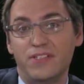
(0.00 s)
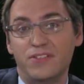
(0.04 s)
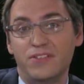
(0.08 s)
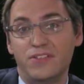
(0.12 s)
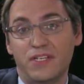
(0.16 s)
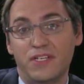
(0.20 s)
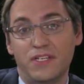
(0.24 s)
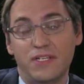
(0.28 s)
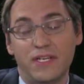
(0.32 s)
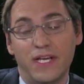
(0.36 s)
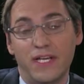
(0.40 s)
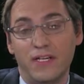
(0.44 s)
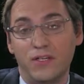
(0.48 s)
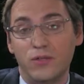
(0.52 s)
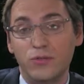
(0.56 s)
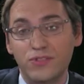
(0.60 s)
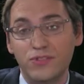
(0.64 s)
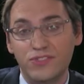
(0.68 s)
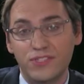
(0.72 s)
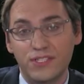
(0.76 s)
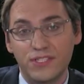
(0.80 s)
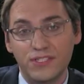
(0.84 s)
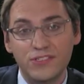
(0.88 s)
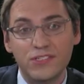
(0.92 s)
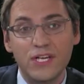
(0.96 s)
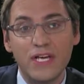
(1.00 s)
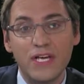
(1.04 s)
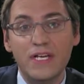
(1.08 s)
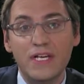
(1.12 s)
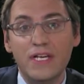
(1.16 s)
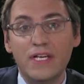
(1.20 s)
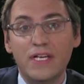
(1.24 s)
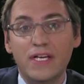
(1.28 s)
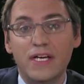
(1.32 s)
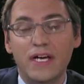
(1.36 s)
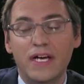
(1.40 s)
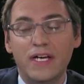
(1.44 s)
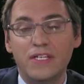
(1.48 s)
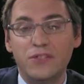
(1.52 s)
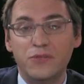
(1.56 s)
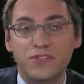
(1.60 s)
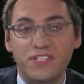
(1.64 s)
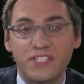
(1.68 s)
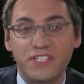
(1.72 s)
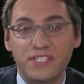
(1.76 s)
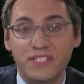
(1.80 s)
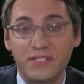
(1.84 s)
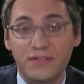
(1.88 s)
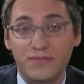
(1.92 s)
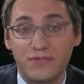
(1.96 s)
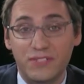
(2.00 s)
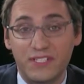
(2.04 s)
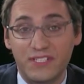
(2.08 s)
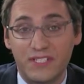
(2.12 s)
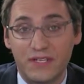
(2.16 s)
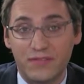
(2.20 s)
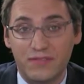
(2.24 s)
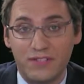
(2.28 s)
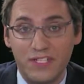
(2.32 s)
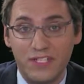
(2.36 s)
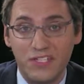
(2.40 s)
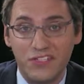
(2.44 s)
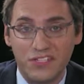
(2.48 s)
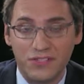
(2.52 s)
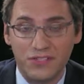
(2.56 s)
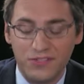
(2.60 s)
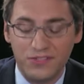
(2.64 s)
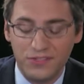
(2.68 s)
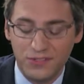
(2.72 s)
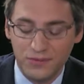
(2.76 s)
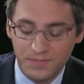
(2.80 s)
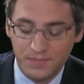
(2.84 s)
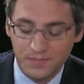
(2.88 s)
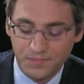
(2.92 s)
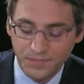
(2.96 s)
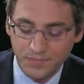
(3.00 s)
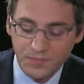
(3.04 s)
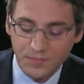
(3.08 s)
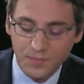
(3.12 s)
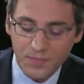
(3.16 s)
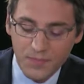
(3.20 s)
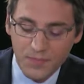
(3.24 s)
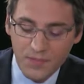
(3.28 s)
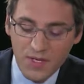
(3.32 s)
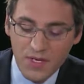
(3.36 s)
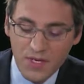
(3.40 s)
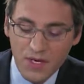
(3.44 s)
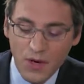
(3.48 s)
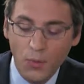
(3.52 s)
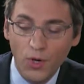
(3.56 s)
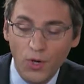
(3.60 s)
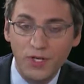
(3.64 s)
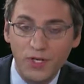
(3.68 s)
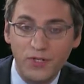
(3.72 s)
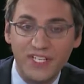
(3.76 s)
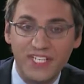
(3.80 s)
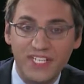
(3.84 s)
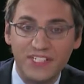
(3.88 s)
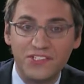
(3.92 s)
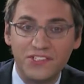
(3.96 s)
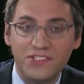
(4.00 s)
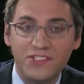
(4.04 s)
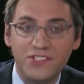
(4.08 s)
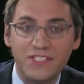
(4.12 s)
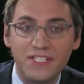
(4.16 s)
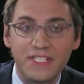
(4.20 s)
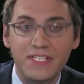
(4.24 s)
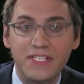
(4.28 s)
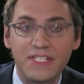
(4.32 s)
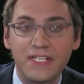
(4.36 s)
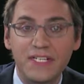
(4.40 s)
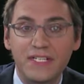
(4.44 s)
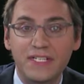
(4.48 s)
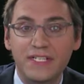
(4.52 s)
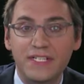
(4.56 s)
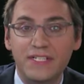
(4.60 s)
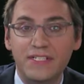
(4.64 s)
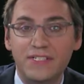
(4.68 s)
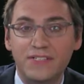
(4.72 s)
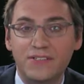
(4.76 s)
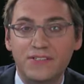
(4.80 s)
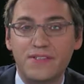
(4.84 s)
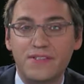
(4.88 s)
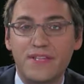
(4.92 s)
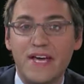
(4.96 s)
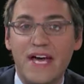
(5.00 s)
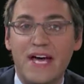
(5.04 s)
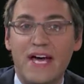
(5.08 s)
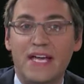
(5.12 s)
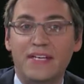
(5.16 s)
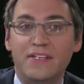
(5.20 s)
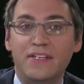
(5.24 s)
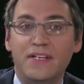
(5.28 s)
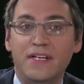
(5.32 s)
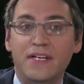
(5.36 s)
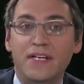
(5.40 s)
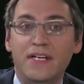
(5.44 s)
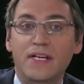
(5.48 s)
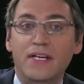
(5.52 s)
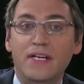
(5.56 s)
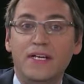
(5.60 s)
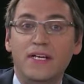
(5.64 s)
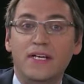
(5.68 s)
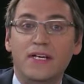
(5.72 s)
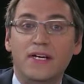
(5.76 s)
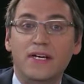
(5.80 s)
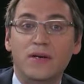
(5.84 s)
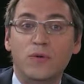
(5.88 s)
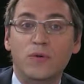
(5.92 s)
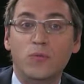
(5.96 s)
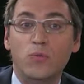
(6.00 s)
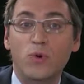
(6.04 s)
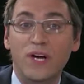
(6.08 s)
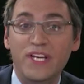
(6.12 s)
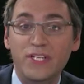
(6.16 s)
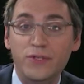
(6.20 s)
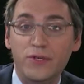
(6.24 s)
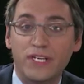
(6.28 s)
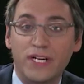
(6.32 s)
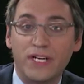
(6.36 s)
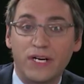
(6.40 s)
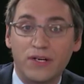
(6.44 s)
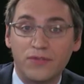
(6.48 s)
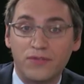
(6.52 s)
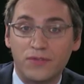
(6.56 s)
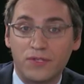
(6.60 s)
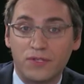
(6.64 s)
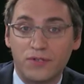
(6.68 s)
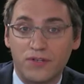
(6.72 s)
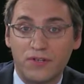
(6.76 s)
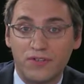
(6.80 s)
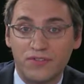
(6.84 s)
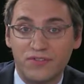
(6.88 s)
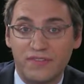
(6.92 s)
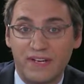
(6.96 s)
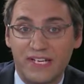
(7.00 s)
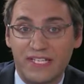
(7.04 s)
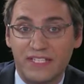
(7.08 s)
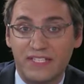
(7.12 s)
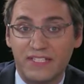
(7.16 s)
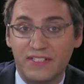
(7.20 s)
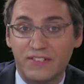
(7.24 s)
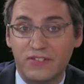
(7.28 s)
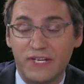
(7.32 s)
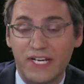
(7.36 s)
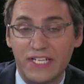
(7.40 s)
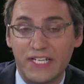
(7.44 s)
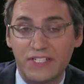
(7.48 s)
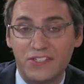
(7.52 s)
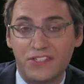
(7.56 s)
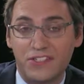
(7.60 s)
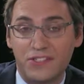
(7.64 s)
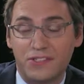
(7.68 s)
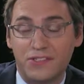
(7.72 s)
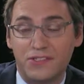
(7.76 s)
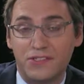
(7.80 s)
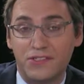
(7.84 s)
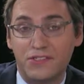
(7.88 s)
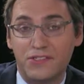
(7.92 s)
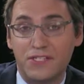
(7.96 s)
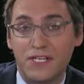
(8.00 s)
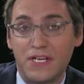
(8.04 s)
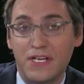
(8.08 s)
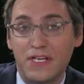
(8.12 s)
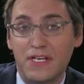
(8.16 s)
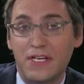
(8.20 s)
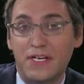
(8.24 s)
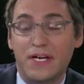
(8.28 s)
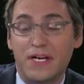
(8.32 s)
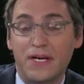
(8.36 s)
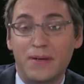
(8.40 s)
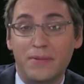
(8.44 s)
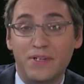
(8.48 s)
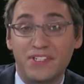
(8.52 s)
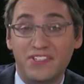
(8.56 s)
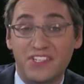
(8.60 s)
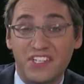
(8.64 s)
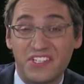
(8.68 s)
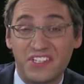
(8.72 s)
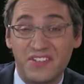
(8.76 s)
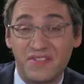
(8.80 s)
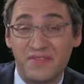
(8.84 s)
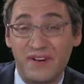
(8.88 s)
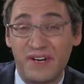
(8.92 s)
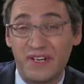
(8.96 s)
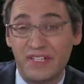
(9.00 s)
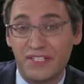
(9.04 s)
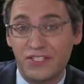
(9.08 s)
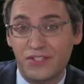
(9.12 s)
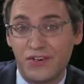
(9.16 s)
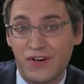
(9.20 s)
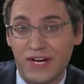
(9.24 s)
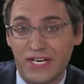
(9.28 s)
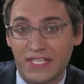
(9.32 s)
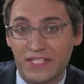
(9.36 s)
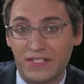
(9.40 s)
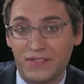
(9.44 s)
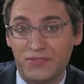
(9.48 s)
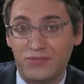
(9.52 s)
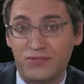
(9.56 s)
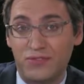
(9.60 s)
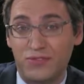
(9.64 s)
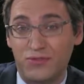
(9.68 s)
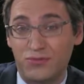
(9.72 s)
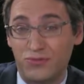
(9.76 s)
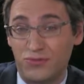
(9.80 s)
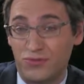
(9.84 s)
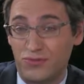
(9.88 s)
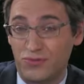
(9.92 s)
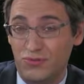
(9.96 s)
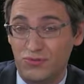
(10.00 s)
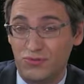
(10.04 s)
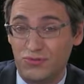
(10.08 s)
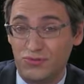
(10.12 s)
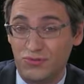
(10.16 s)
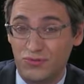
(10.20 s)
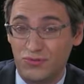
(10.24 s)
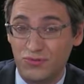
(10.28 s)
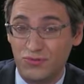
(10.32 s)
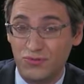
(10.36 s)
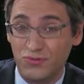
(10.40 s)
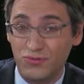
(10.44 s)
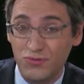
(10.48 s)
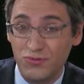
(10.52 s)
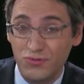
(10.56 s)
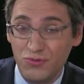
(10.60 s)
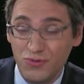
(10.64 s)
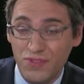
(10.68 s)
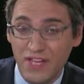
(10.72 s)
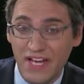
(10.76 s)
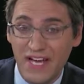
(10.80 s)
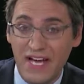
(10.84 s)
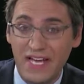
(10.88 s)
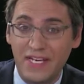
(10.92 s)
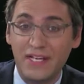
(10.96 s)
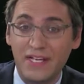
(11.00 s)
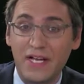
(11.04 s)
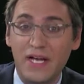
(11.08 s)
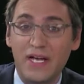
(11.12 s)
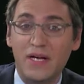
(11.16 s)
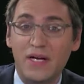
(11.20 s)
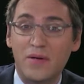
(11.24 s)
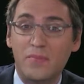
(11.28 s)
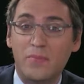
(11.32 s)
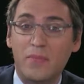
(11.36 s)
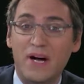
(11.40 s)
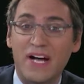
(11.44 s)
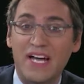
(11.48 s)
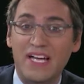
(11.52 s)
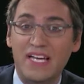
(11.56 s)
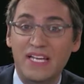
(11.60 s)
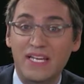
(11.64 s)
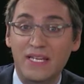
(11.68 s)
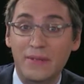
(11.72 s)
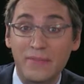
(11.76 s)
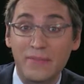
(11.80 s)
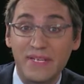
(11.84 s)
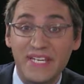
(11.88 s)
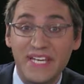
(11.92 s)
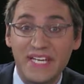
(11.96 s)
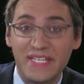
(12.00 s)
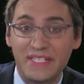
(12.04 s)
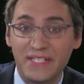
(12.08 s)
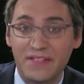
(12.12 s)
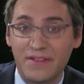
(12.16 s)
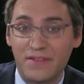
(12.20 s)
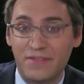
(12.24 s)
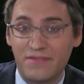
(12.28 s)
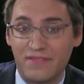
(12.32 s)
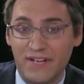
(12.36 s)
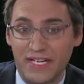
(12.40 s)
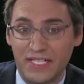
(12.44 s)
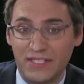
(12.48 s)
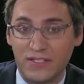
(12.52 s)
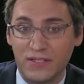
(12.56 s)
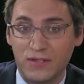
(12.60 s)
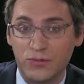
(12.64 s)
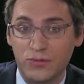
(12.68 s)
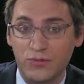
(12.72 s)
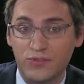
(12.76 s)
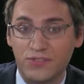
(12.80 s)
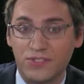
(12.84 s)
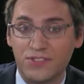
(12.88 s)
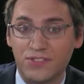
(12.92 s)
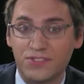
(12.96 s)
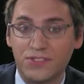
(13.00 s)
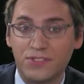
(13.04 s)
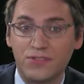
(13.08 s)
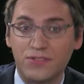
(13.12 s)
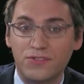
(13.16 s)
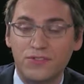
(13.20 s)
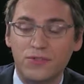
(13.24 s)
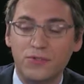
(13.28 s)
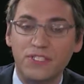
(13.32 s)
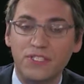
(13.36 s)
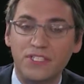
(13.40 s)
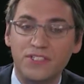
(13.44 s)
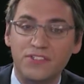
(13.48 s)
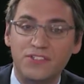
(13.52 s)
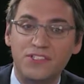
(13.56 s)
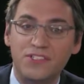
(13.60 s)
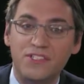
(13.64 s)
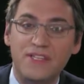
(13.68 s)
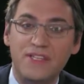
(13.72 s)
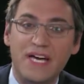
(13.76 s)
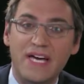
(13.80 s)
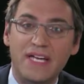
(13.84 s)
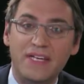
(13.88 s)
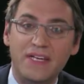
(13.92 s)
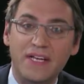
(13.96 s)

and losers using different definitions. What you can see here is that when you account for cross-factor interactions, it's actually very attractive to do that by eliminating the factor losers. So you can see that